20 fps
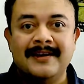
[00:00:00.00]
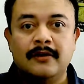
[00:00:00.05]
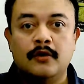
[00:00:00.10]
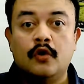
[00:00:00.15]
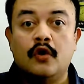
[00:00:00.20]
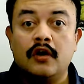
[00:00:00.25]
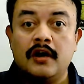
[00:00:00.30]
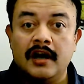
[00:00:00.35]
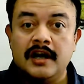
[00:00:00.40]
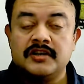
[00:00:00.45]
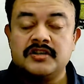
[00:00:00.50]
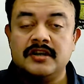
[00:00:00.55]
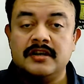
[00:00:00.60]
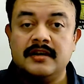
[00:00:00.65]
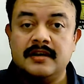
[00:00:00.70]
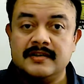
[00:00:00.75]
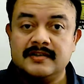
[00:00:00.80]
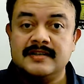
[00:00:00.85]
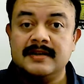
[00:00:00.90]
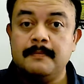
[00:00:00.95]

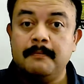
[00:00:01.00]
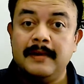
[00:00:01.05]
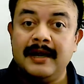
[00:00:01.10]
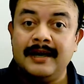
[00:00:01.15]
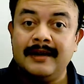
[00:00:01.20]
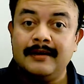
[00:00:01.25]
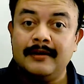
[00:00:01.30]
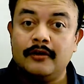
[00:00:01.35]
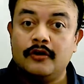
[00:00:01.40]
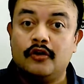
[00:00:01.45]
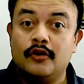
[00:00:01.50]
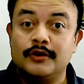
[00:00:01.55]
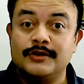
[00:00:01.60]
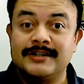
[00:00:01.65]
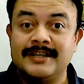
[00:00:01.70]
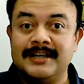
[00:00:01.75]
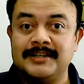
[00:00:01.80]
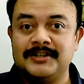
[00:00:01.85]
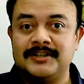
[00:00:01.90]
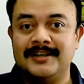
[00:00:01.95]
Correlation doesn't mean
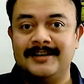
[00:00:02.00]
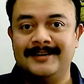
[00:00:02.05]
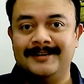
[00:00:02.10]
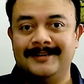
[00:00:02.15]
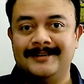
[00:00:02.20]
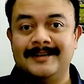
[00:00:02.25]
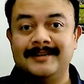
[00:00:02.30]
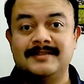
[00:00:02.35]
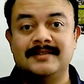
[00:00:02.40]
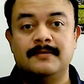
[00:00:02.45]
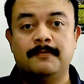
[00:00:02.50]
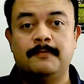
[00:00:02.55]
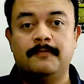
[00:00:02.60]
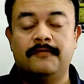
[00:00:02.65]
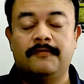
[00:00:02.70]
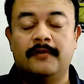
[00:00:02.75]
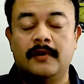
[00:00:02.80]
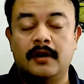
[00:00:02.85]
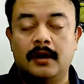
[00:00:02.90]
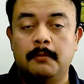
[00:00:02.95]
causation. That is the
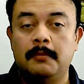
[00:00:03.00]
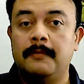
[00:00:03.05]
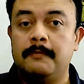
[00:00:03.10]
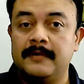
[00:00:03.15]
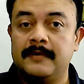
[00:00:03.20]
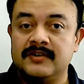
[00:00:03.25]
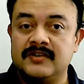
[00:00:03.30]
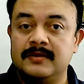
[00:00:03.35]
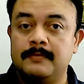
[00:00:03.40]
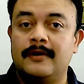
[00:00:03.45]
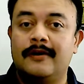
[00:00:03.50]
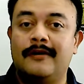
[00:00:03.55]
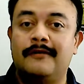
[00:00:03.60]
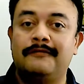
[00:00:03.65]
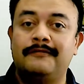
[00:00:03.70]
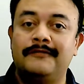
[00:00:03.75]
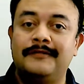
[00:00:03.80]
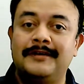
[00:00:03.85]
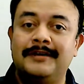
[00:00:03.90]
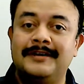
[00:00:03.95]
fundamental principle
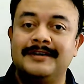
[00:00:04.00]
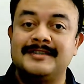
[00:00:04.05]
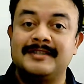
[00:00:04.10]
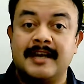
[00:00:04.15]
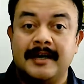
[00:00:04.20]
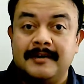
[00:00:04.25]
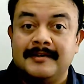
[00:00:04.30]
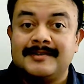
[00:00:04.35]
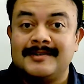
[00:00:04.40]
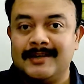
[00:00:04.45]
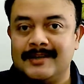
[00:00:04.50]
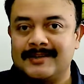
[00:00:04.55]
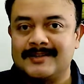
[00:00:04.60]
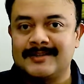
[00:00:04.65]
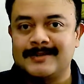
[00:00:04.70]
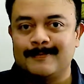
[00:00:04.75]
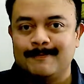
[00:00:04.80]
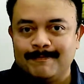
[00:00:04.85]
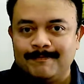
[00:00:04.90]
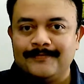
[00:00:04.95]
of statistics,
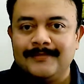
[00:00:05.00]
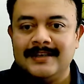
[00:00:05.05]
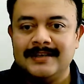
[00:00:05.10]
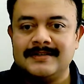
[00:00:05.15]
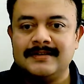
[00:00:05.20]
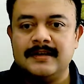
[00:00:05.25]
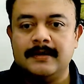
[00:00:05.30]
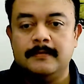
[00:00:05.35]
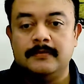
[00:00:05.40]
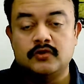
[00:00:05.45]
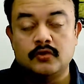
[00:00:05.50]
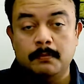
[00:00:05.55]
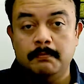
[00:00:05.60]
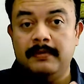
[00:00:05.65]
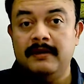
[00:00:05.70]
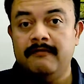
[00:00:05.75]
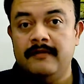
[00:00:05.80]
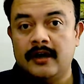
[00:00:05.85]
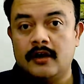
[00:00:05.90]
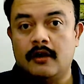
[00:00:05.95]
isn't it? So
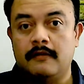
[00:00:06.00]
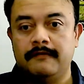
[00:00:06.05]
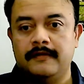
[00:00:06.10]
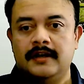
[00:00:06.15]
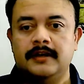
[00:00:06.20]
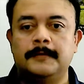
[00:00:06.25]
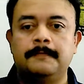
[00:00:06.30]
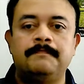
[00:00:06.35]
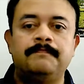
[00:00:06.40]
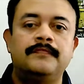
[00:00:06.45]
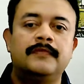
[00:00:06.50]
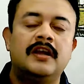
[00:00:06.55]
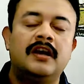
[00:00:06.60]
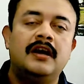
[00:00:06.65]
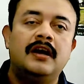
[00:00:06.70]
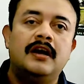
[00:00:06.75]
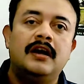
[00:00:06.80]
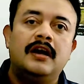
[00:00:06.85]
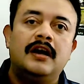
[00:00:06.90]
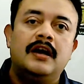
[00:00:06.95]
beware of it.
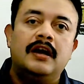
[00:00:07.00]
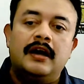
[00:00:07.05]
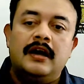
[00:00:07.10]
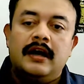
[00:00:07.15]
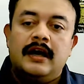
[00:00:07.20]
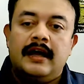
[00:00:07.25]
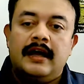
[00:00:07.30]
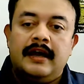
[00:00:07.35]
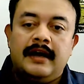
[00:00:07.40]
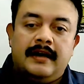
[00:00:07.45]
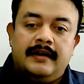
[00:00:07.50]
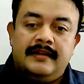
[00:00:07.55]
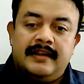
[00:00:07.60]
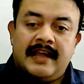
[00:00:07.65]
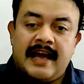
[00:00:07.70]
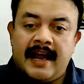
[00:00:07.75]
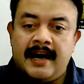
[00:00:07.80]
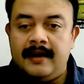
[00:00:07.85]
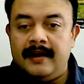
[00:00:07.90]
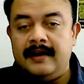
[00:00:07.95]

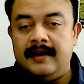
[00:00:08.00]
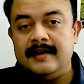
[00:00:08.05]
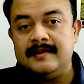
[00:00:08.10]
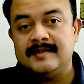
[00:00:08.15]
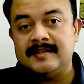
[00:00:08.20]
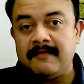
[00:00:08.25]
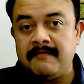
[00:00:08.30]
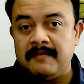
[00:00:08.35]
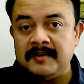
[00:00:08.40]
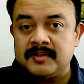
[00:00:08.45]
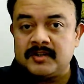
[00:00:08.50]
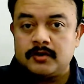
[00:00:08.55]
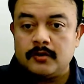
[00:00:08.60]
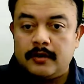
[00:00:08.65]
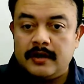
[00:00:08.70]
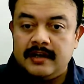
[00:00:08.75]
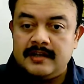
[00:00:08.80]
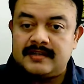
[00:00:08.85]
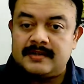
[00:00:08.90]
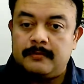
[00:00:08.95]
Then seventh
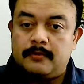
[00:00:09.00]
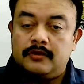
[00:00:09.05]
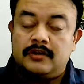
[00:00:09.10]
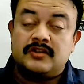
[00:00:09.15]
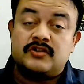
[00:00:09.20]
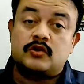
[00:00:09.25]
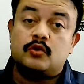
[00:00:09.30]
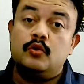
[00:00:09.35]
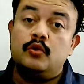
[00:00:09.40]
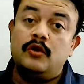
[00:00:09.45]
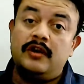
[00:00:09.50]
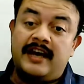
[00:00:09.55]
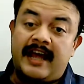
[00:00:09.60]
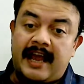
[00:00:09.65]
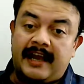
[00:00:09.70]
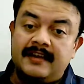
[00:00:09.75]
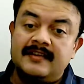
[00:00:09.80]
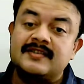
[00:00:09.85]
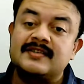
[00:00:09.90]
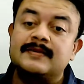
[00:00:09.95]
story is about the school
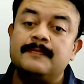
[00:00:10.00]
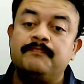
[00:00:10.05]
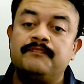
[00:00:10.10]
days